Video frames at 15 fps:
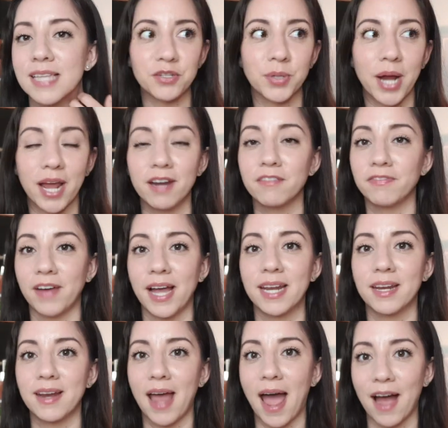Try and find
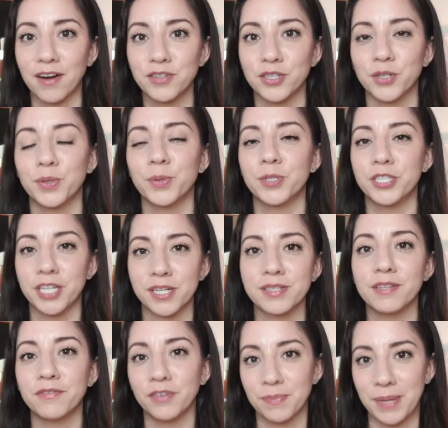an actor who shares
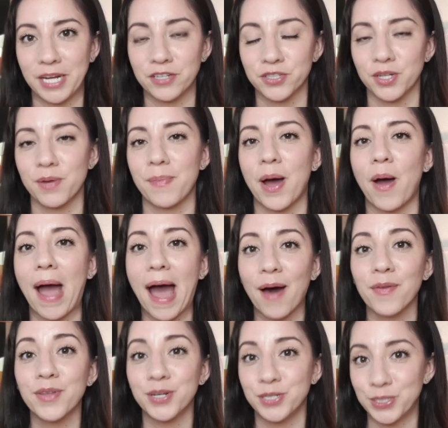information about how
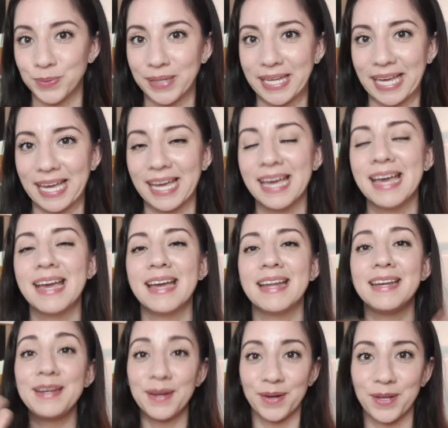they're doing it near